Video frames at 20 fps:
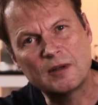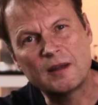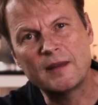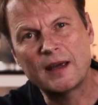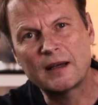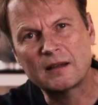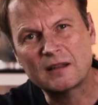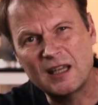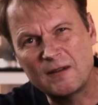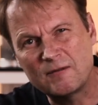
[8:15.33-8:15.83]
and
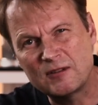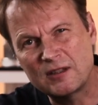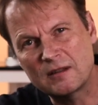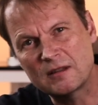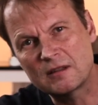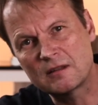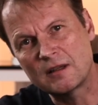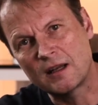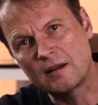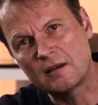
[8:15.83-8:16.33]
that gives it
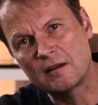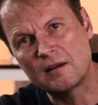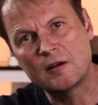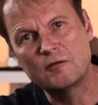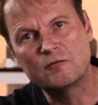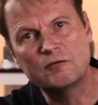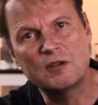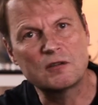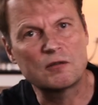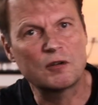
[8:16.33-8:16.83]

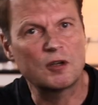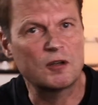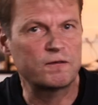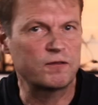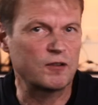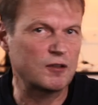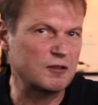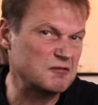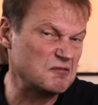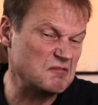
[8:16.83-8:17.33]
standalone reserve
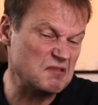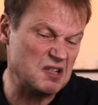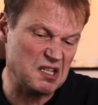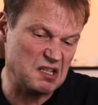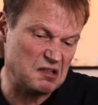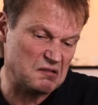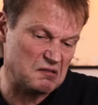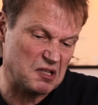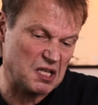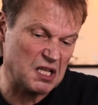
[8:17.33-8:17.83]
for
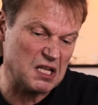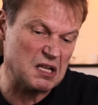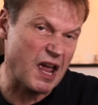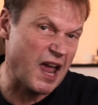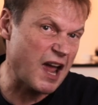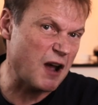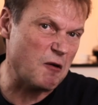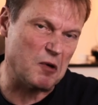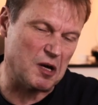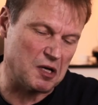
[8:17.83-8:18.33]
only an
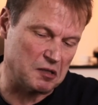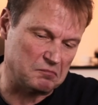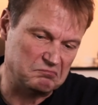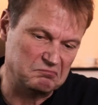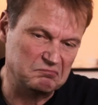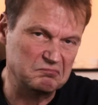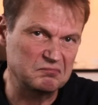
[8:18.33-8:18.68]
hour.